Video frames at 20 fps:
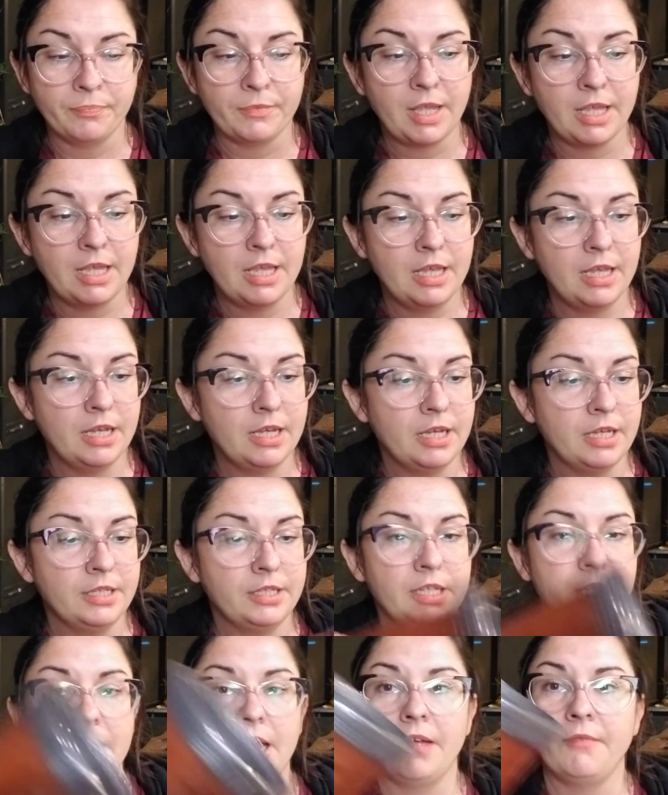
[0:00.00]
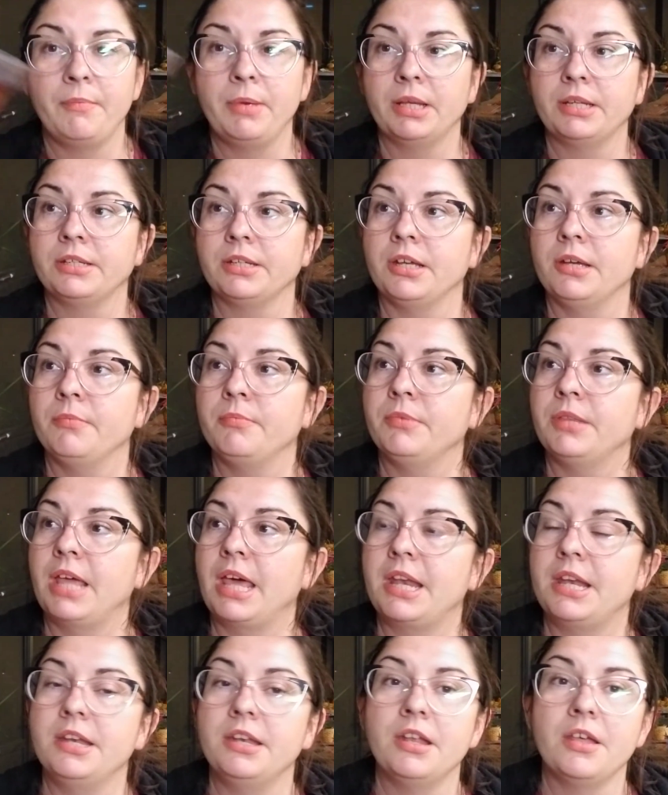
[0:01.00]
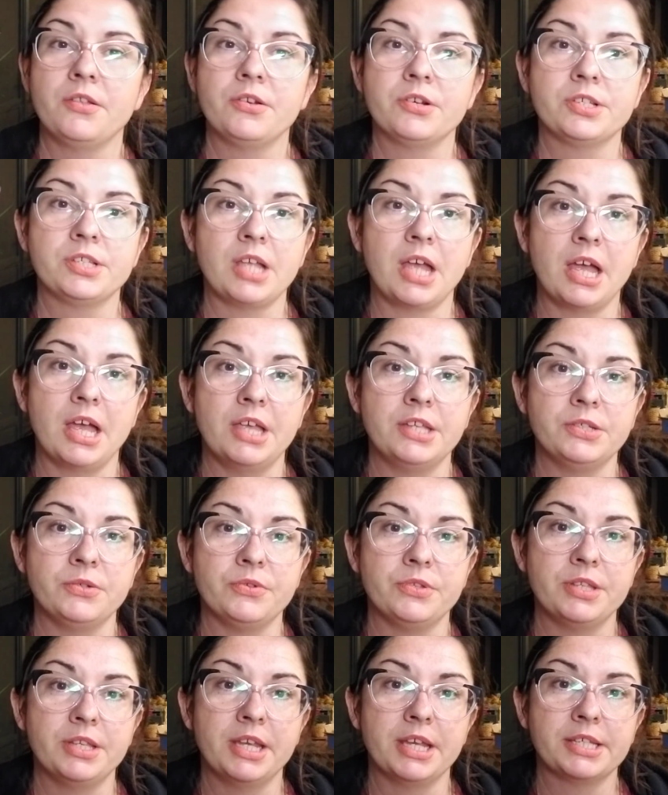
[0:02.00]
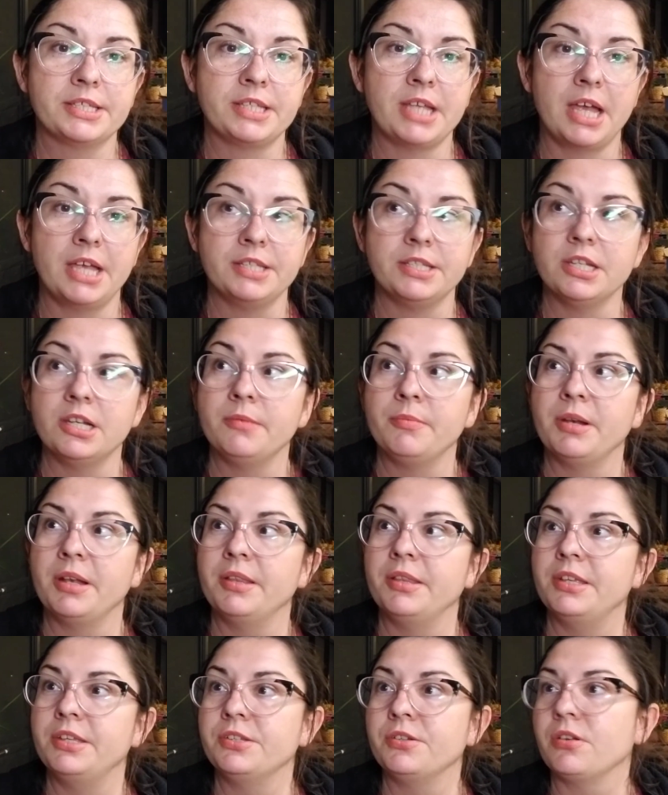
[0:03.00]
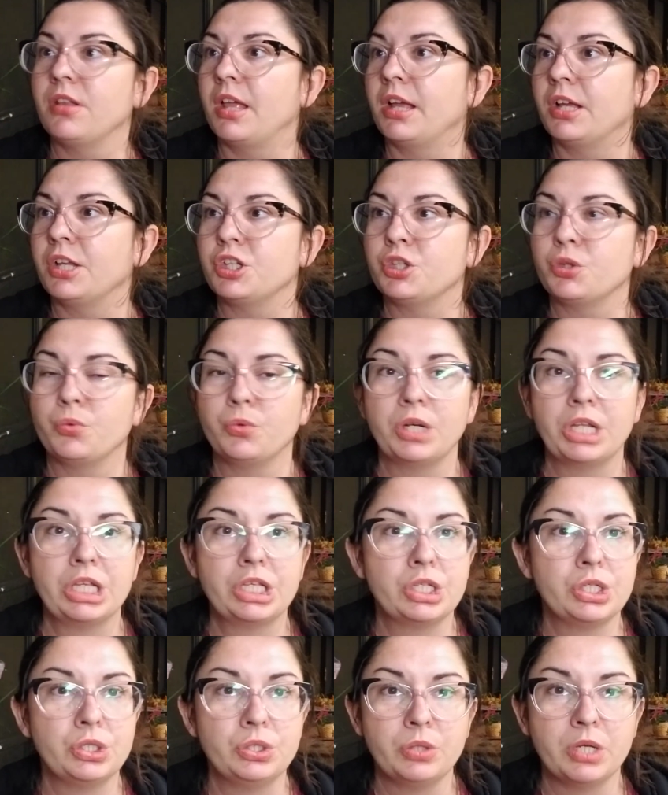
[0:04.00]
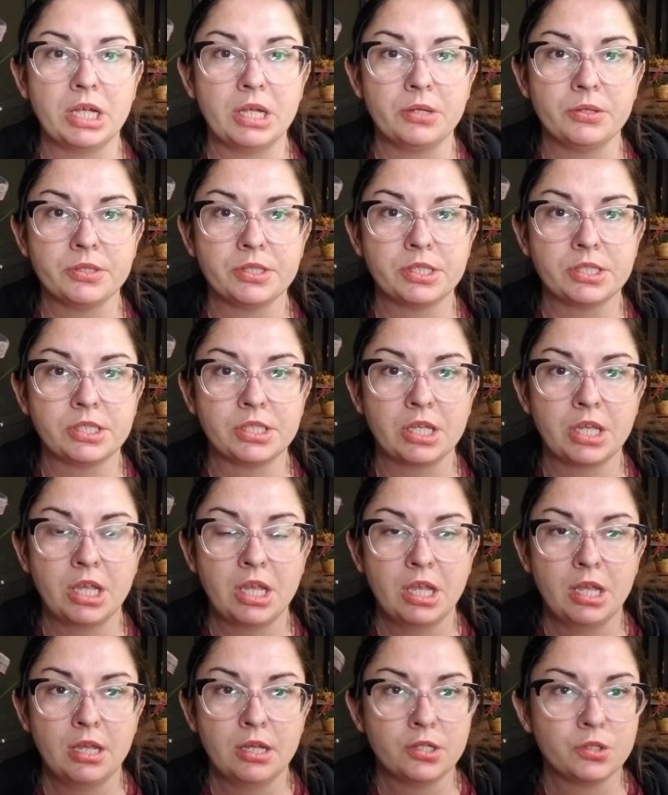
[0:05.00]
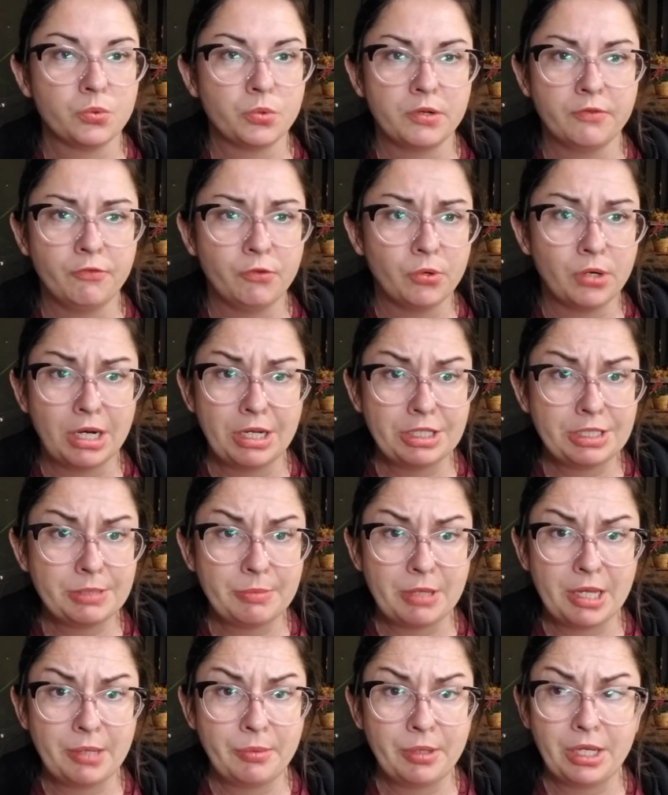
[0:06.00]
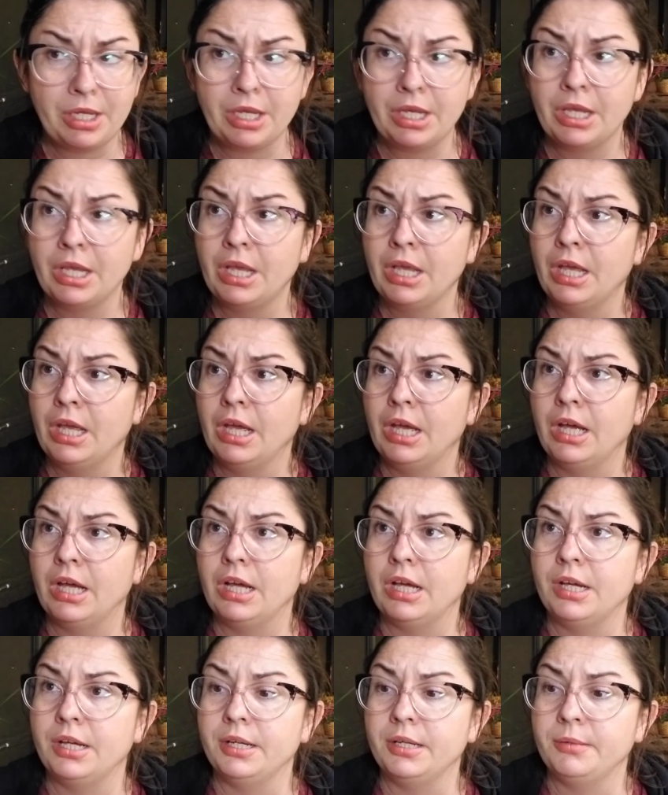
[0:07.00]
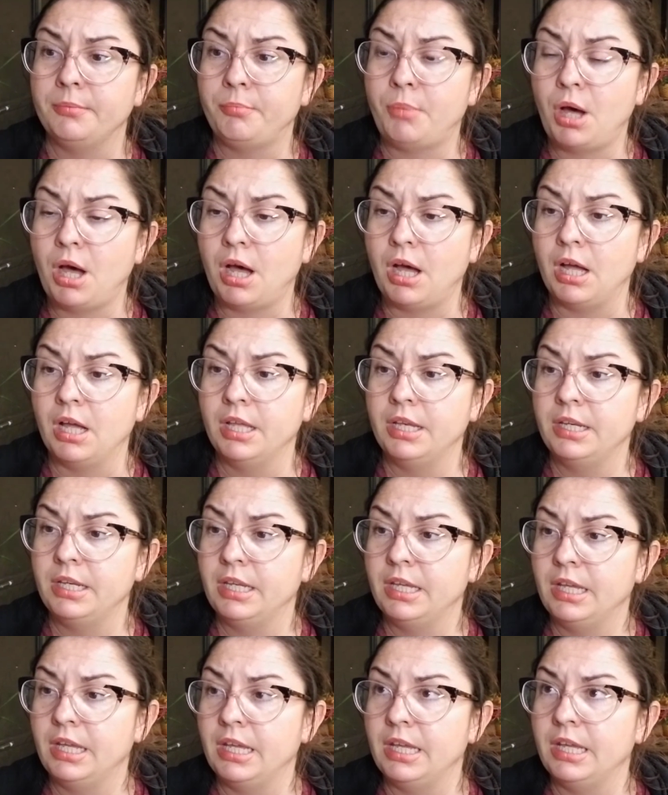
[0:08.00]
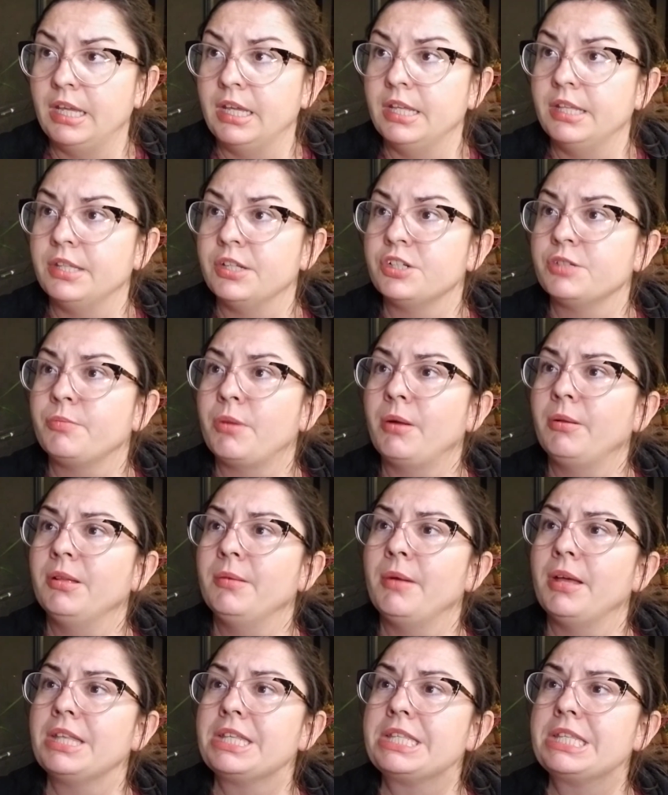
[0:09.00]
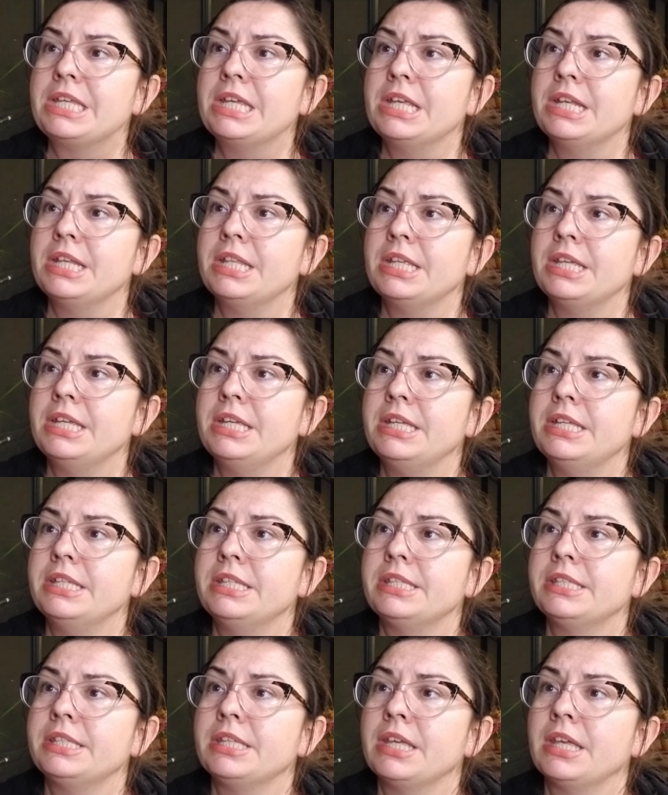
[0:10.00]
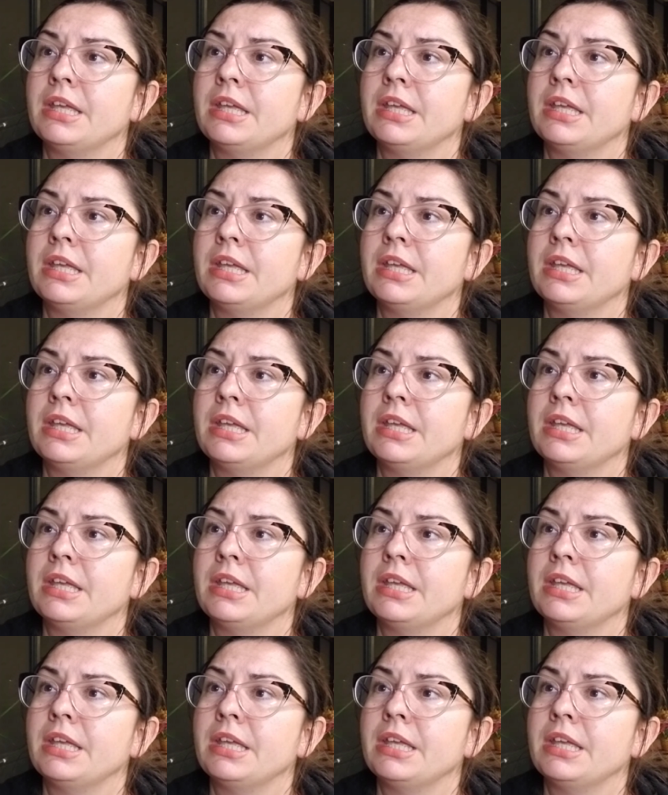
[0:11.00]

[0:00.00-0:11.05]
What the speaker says: And then I picked up, they had another size with the next size up, and these are like a 22 ounce 24 ounce maybe pot, and there's probably about 10 of these,